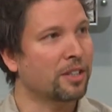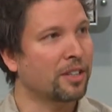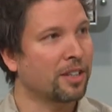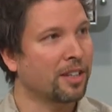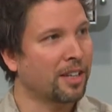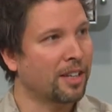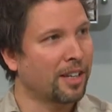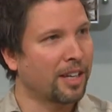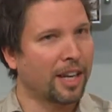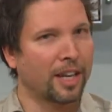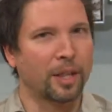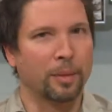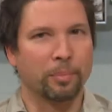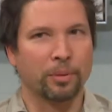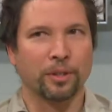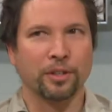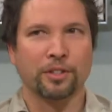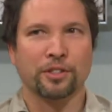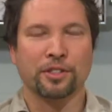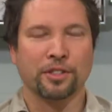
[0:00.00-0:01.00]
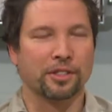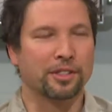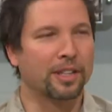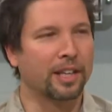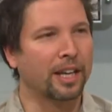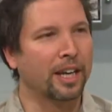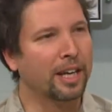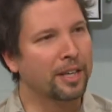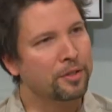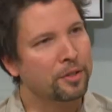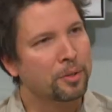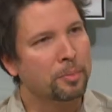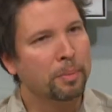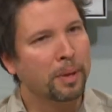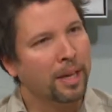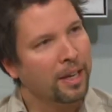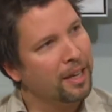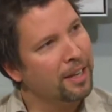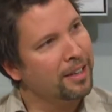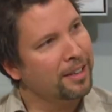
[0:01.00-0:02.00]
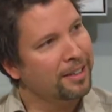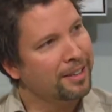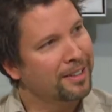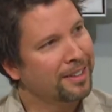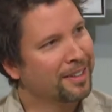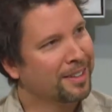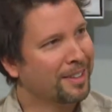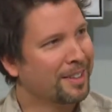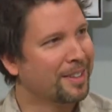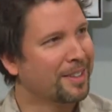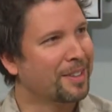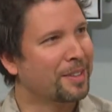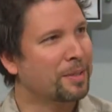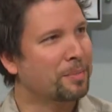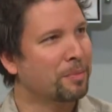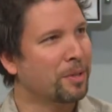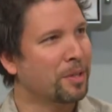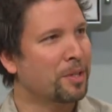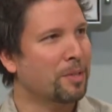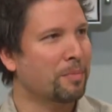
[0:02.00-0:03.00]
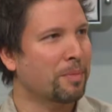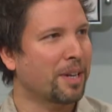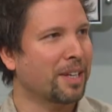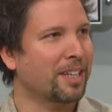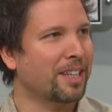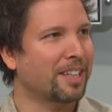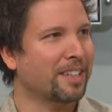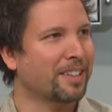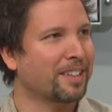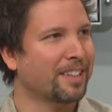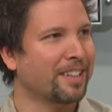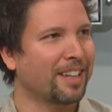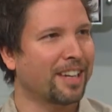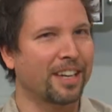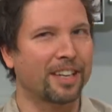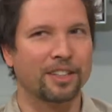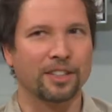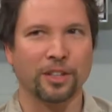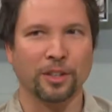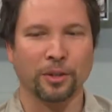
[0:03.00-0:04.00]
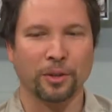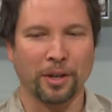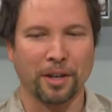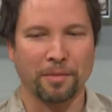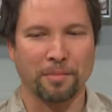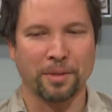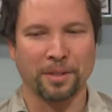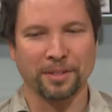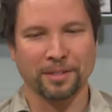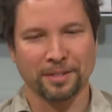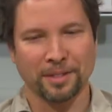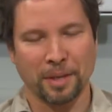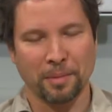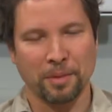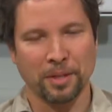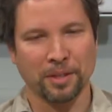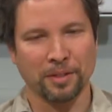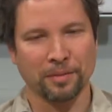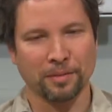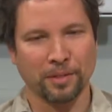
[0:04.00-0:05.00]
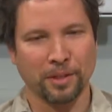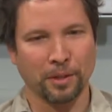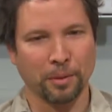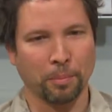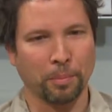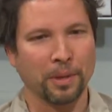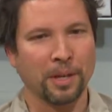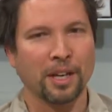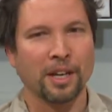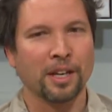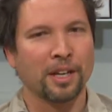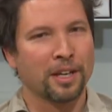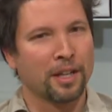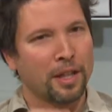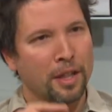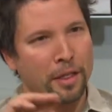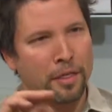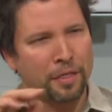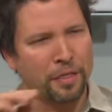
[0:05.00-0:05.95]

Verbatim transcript: No way. And the person is like, I just paid this much money, and you know, I've been, I've been, I've been you know, taking this